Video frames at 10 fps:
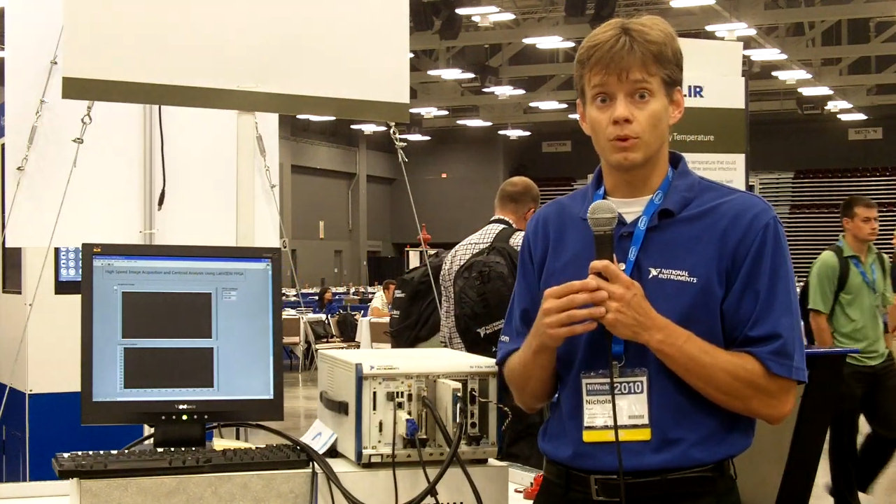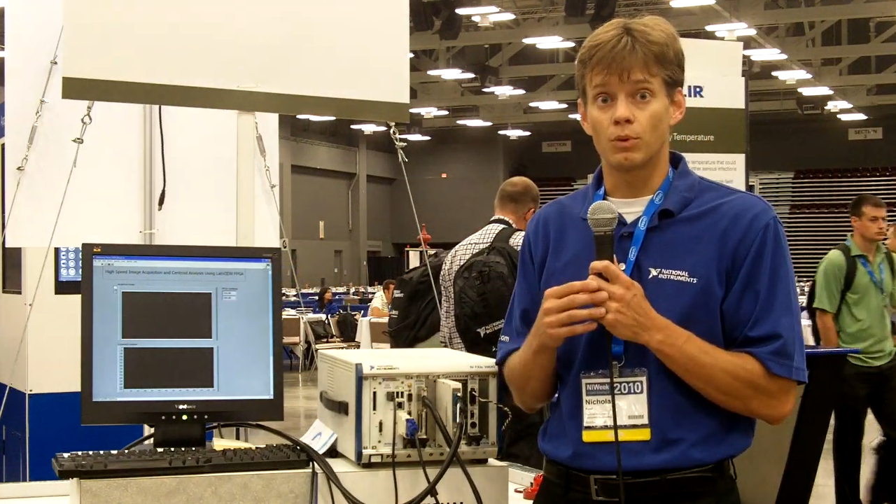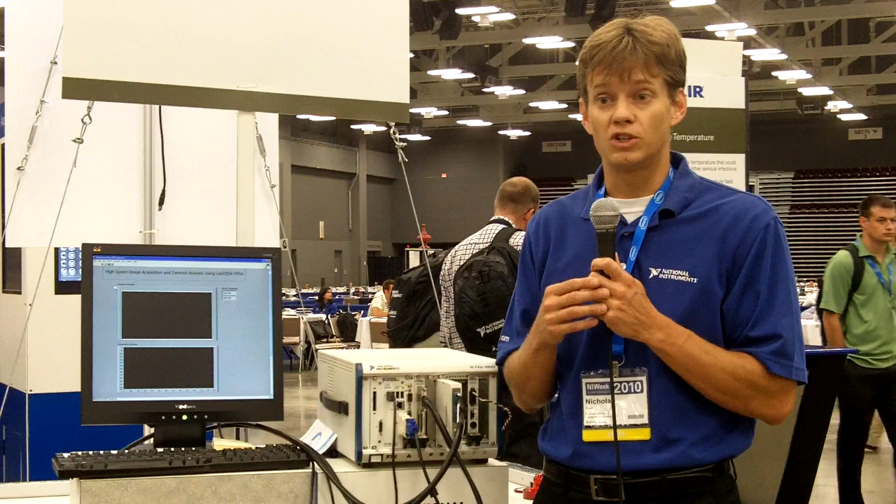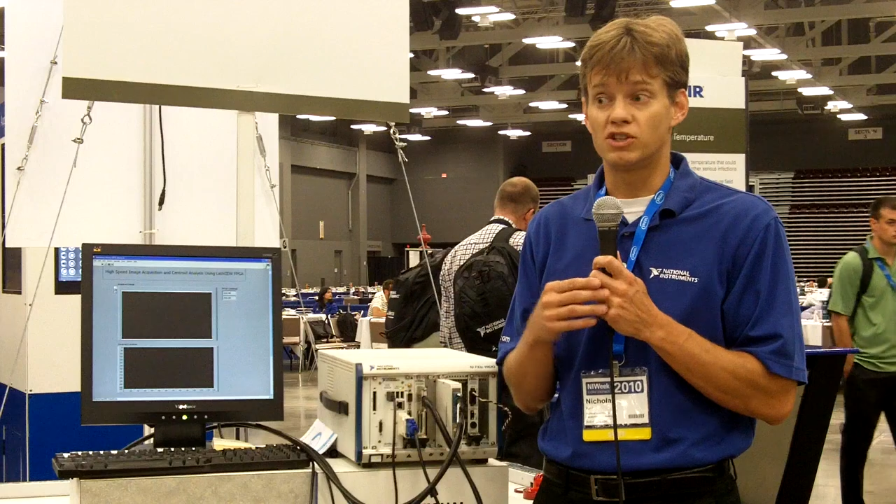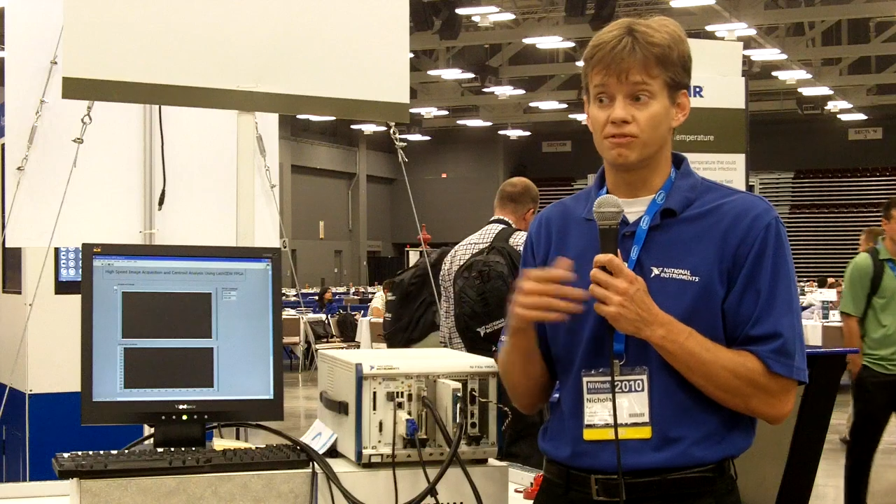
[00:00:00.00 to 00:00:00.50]

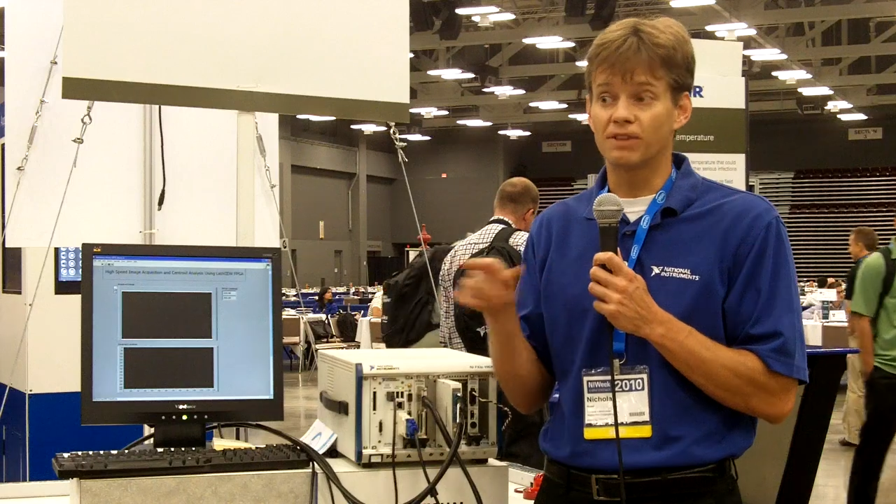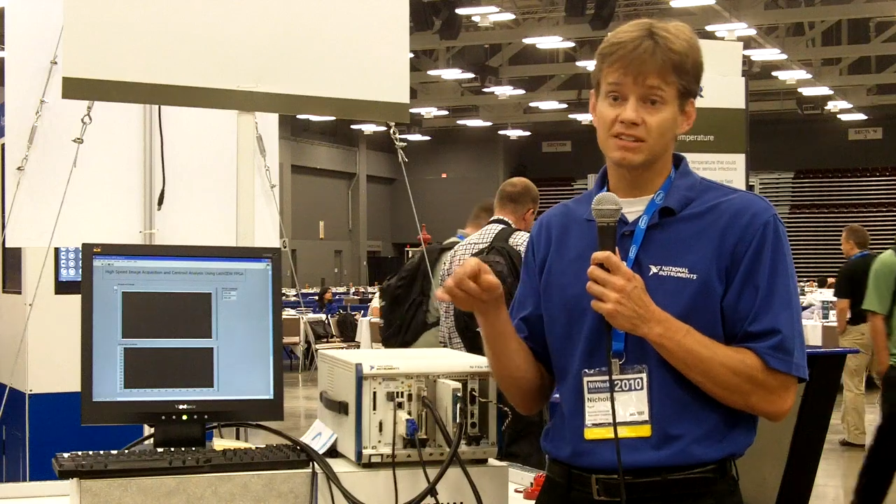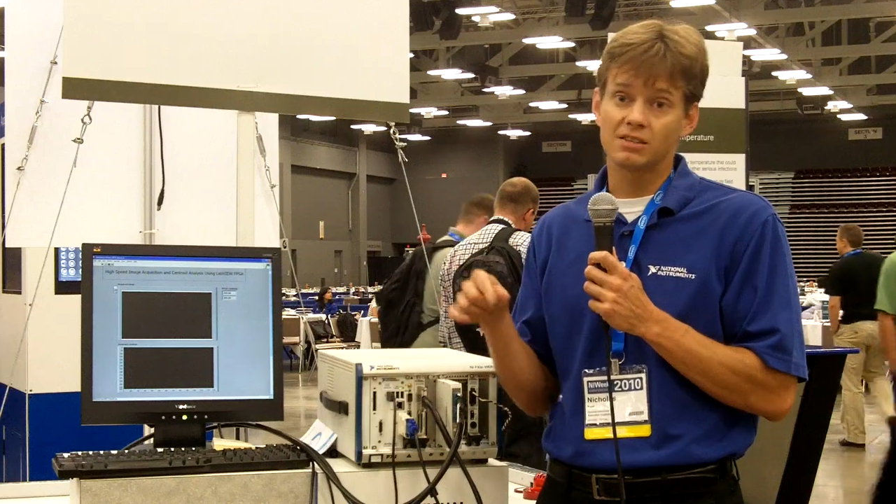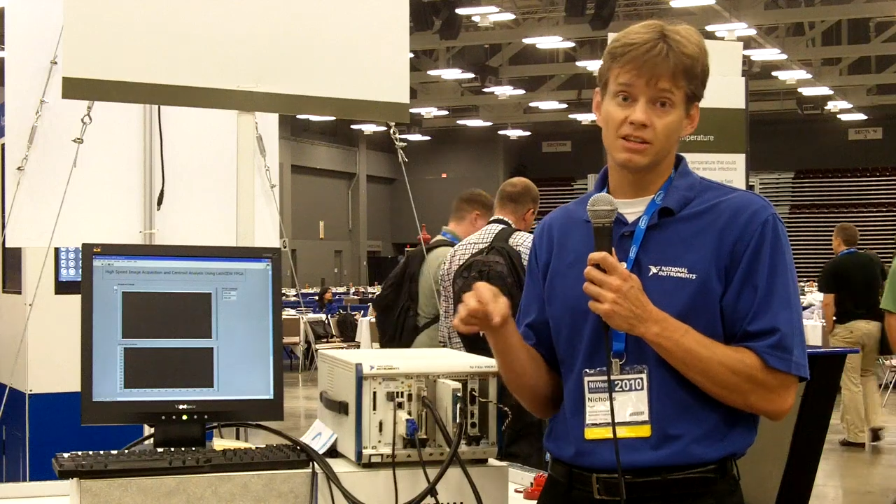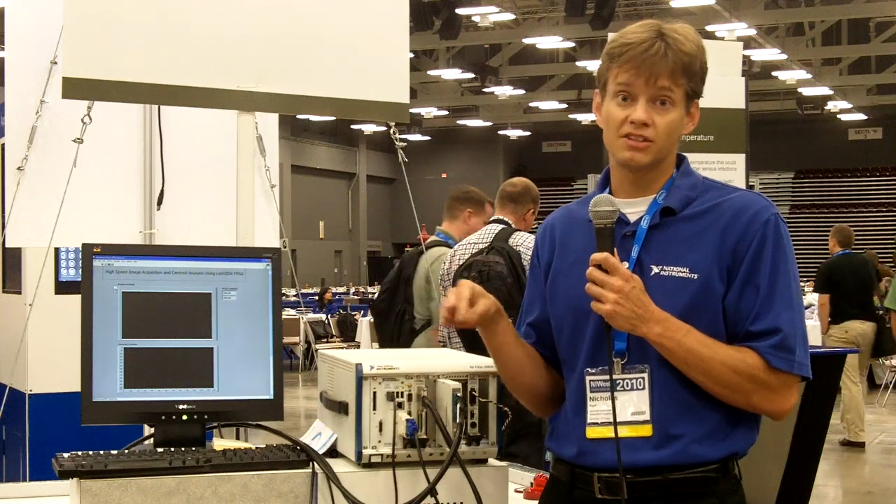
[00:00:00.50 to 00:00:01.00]
which
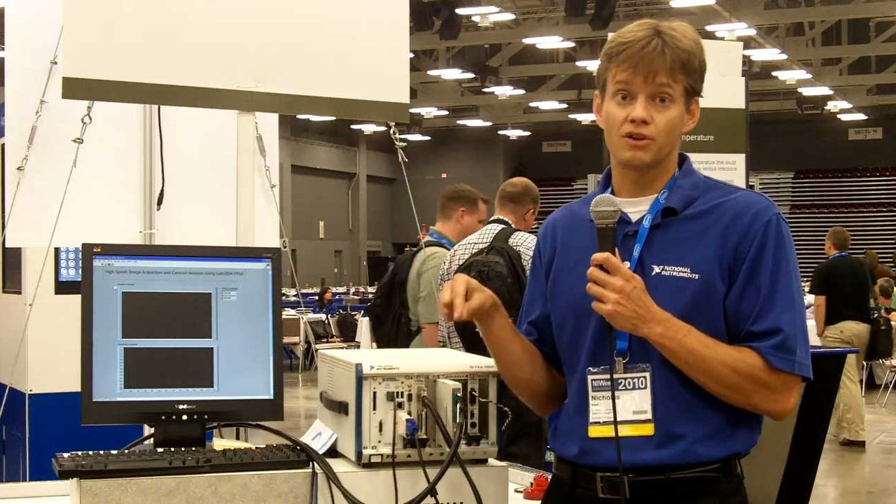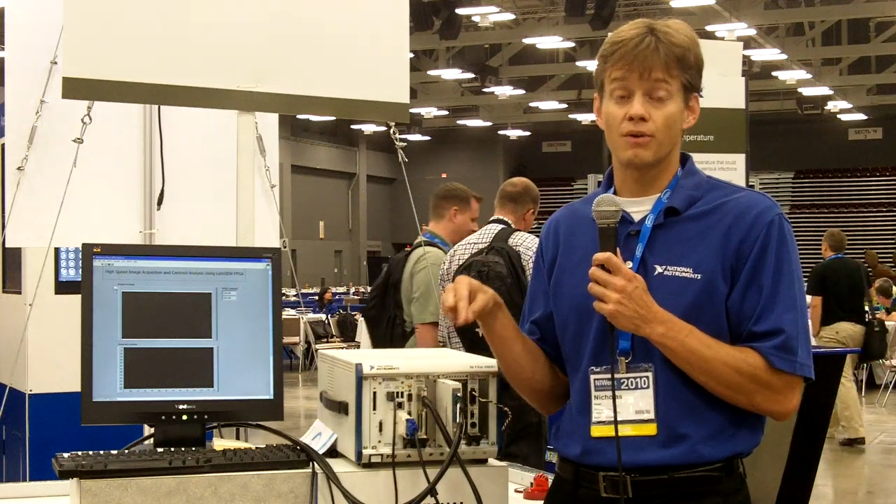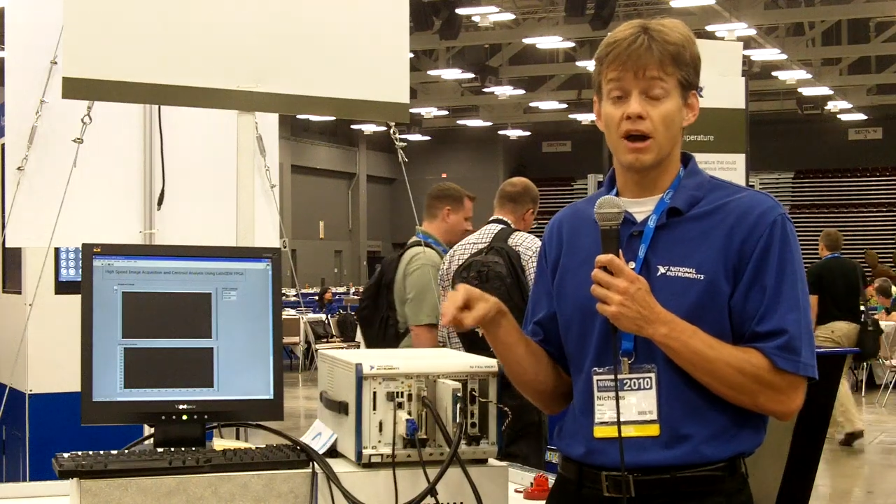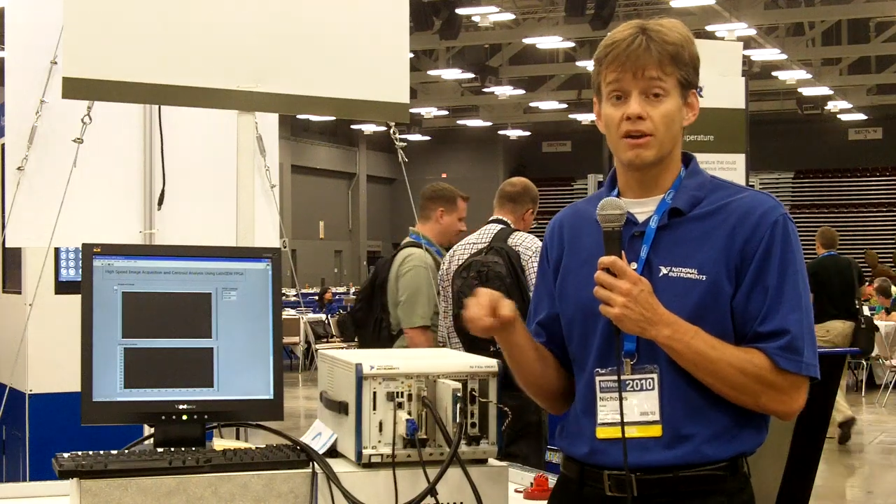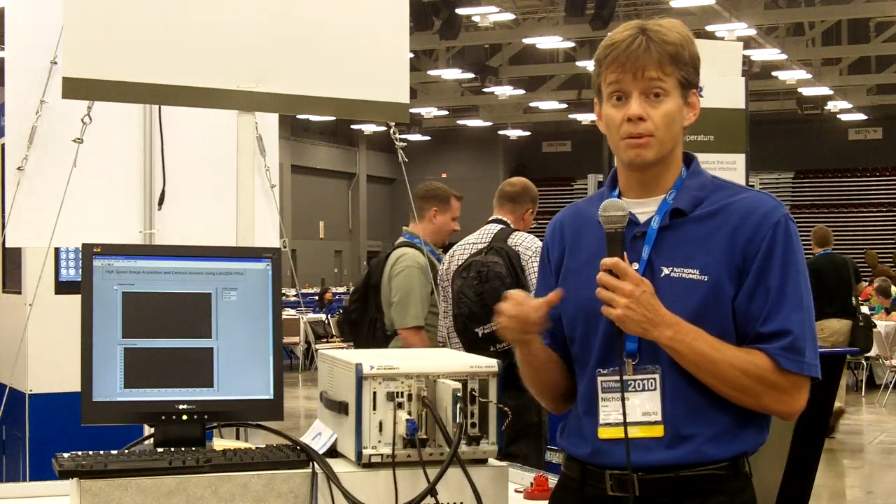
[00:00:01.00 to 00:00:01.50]
deflects the laser
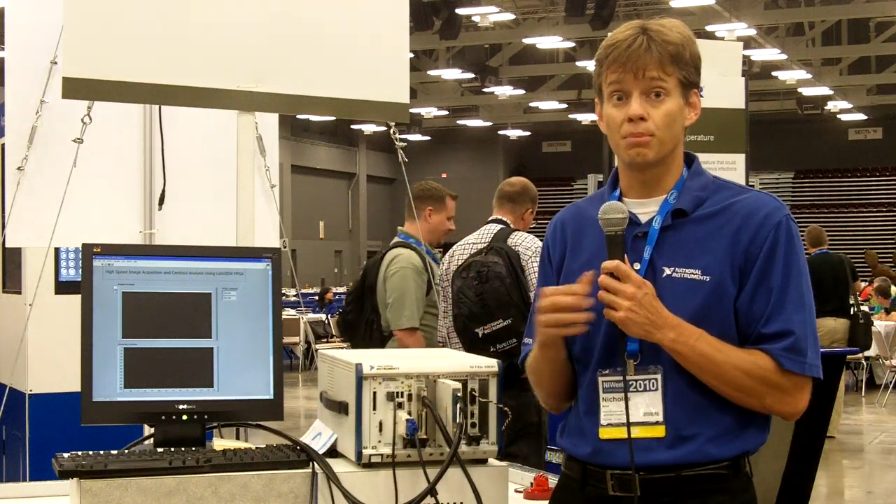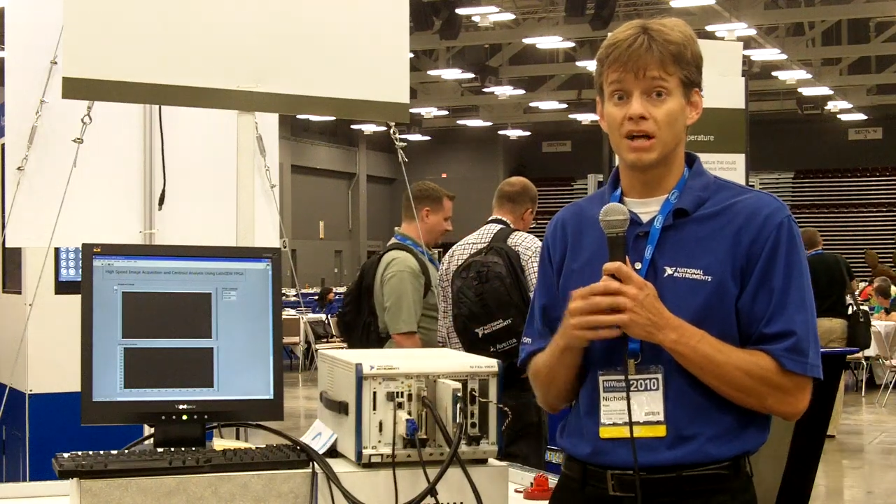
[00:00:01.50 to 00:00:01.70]
around and